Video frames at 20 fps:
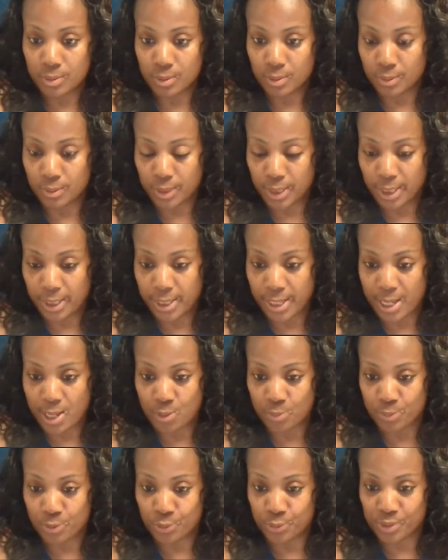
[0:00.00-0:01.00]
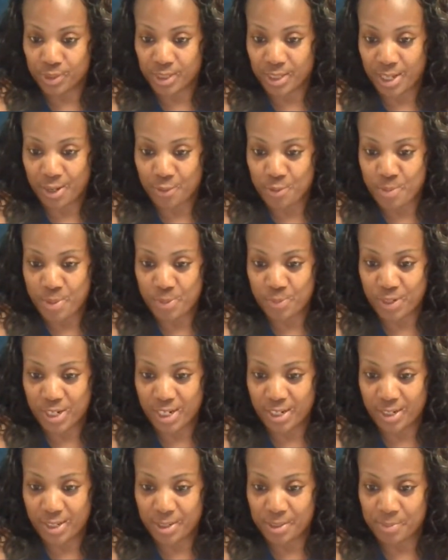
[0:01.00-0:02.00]
Okay, Count Music, I remember
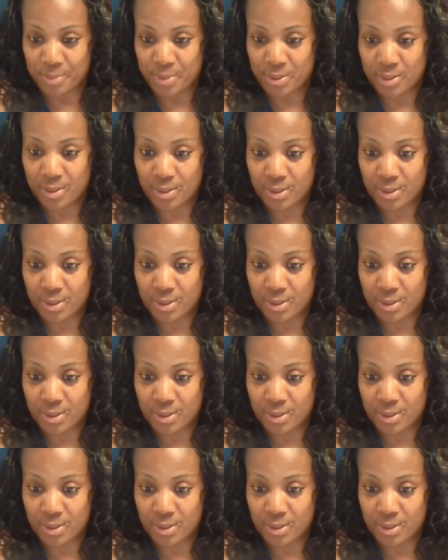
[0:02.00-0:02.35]
that name.